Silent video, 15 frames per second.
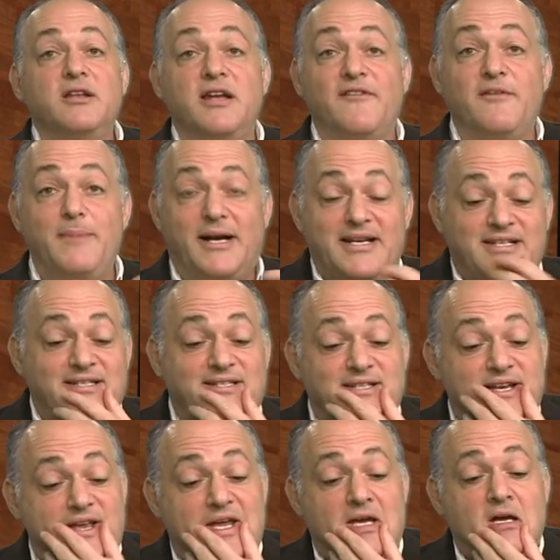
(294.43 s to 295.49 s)
Did everybody
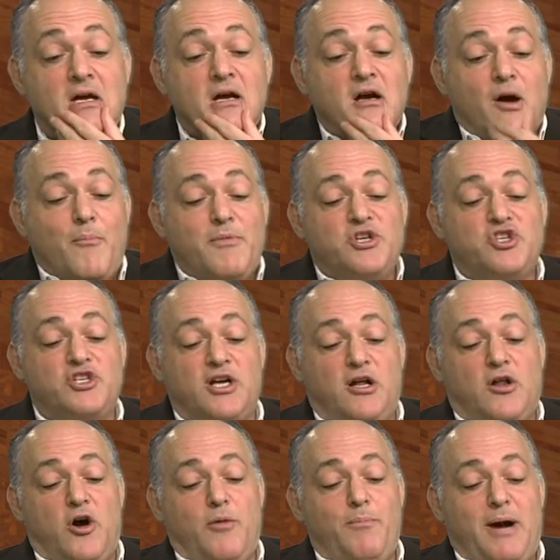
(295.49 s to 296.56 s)
see
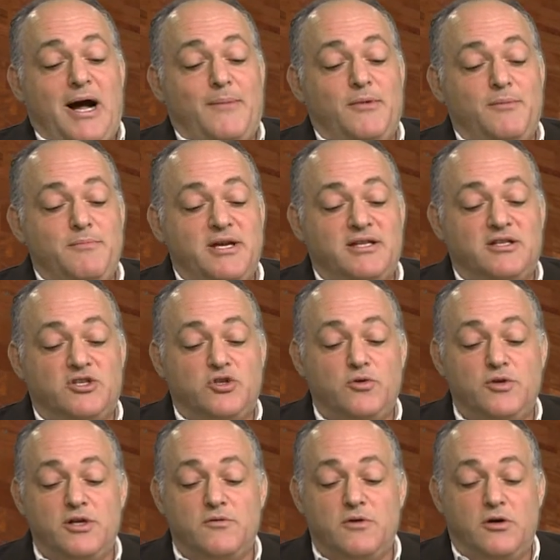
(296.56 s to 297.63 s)
Michelle Obama meet the
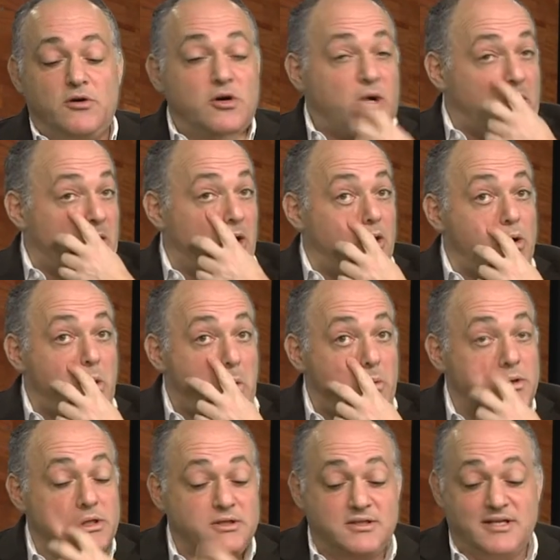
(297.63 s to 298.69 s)
2-year-old girl who
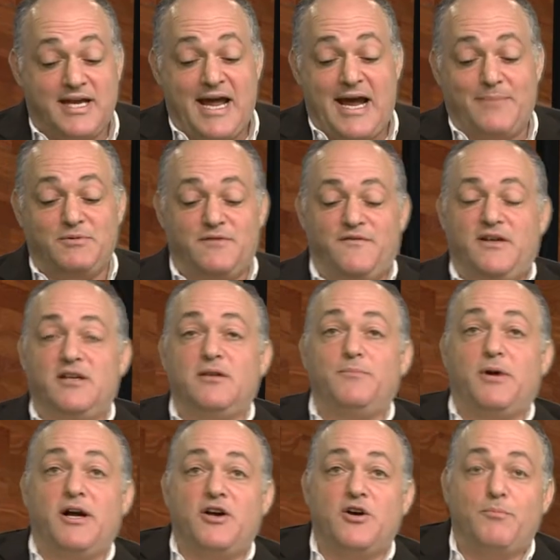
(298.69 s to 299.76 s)
was
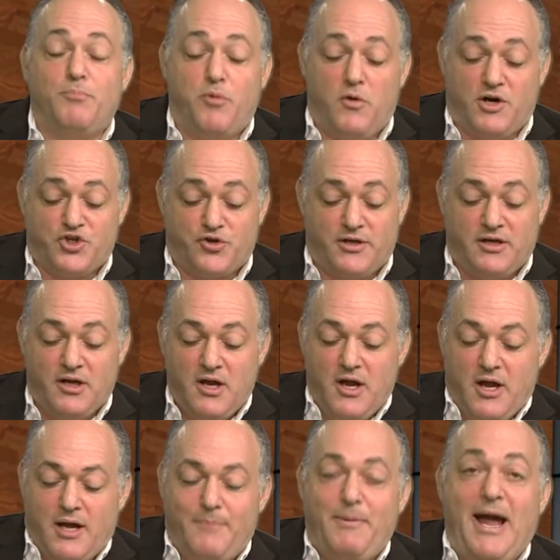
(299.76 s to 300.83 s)
captivated by her portrait?
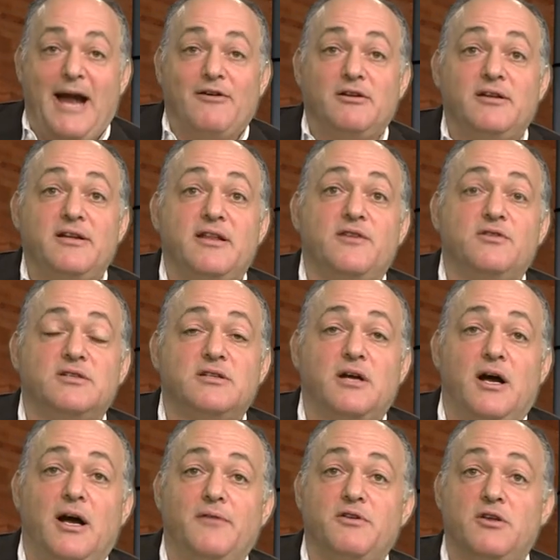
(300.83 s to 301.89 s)
Apparently there was,
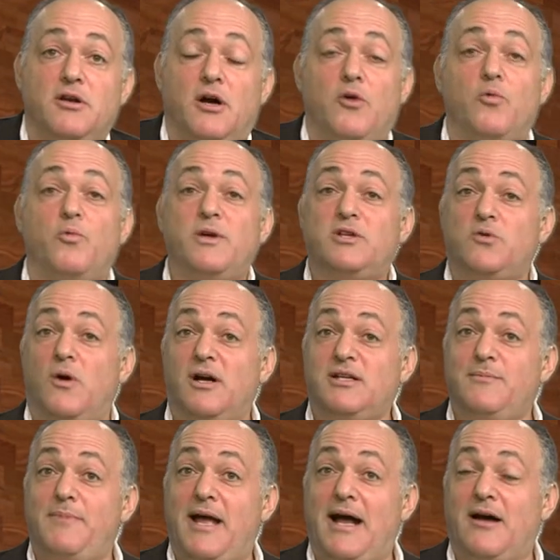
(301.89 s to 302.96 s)
you know, we
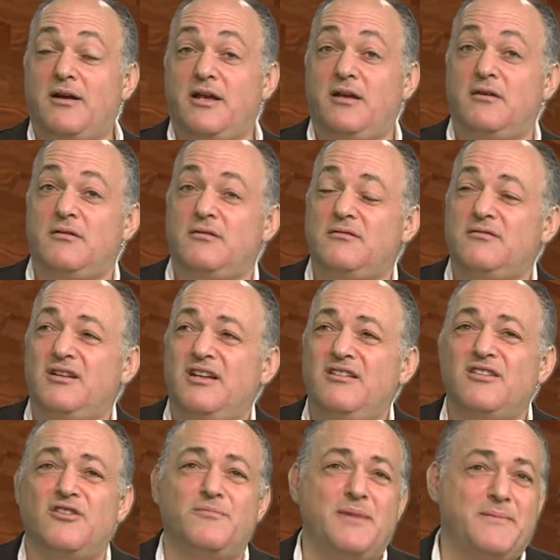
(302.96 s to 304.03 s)
talked about it I
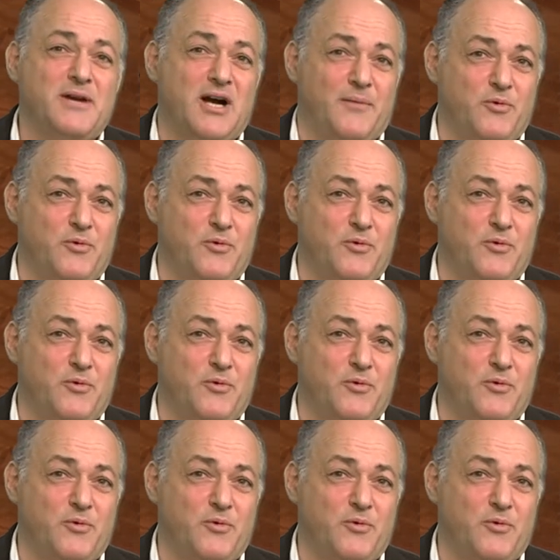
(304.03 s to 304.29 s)
don't know, maybe a